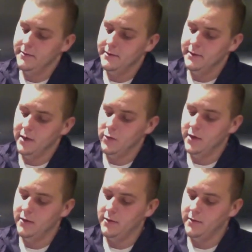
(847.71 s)
He
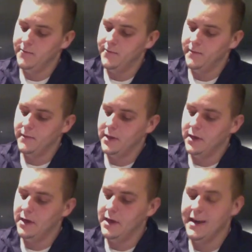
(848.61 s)
will.
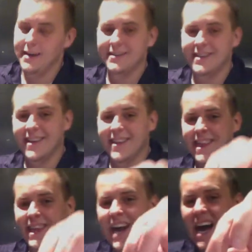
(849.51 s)
He has
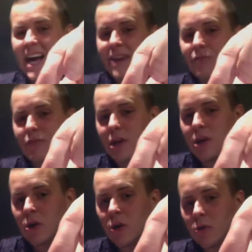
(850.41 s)
the Ivory
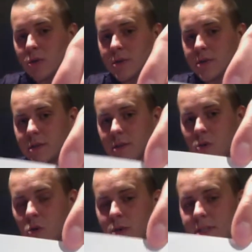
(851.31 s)
Coast.
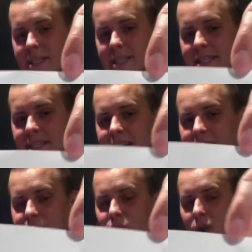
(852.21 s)
Côte
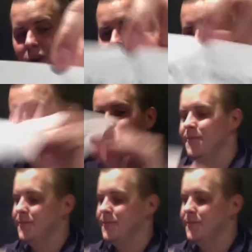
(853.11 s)
d'Ivoire.